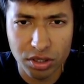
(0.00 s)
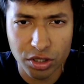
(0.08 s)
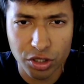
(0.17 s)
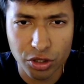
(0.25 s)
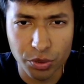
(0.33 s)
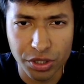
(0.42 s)

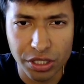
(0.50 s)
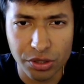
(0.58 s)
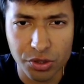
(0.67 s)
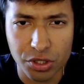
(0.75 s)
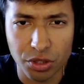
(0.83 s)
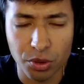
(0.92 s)
who
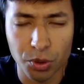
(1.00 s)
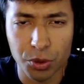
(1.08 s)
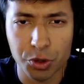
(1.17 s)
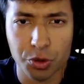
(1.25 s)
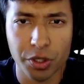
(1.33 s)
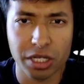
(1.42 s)
adheres to the old
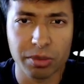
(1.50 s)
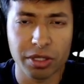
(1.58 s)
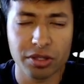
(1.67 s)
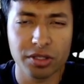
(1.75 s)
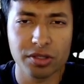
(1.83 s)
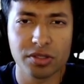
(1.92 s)
training
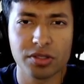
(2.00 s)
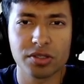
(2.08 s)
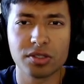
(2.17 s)
methods.